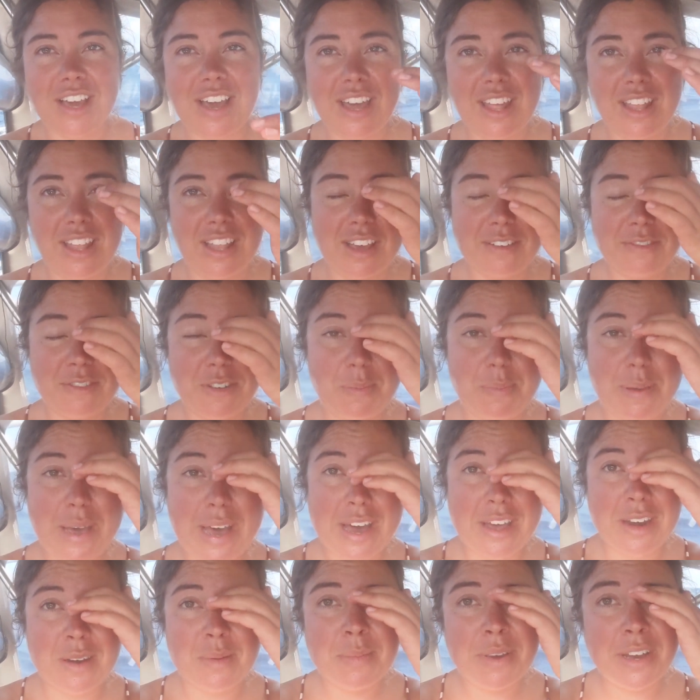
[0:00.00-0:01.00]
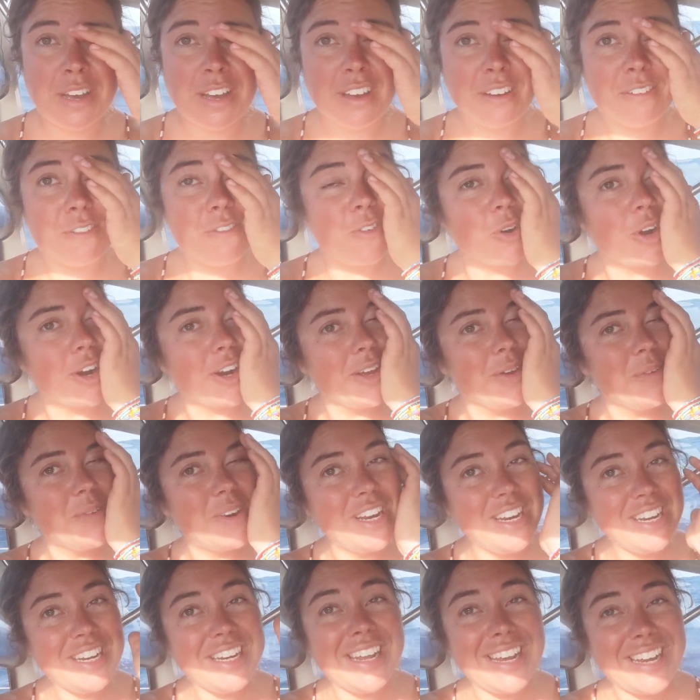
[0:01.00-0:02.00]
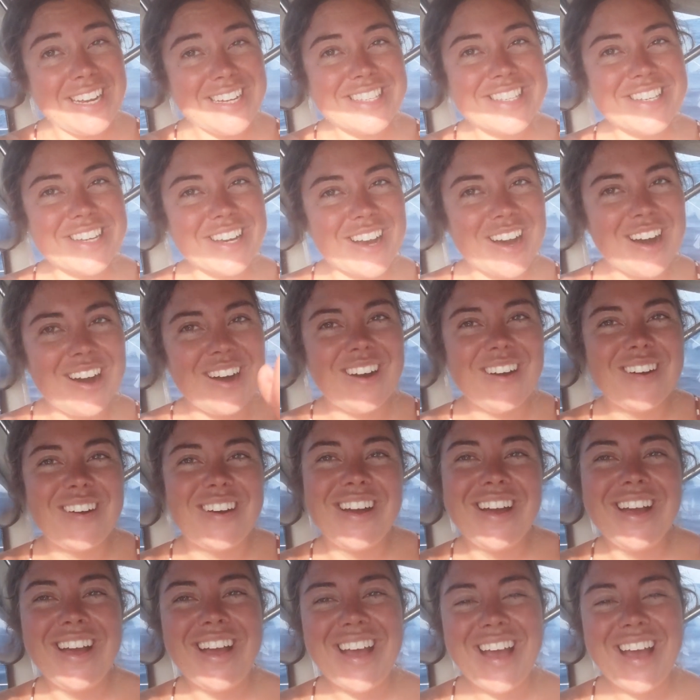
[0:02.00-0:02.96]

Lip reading: I left Panama 41 days ago,